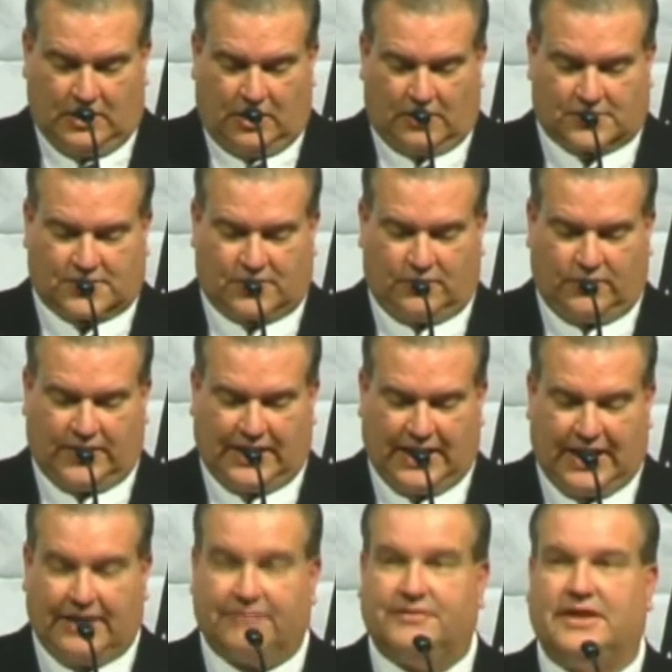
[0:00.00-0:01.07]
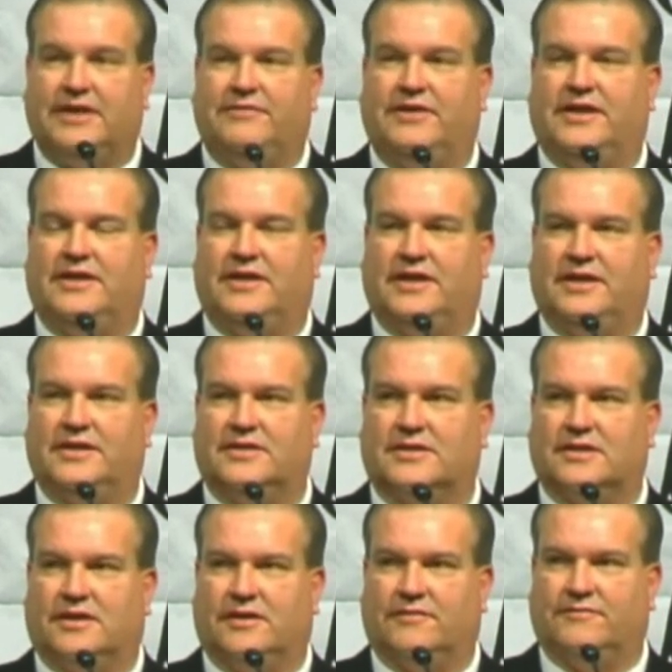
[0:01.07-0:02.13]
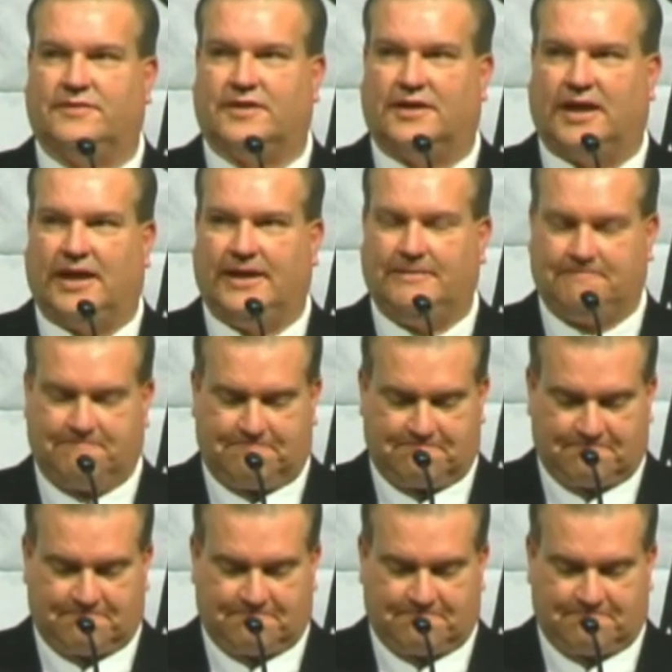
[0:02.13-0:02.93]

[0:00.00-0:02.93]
Also, we have DVDs of tonight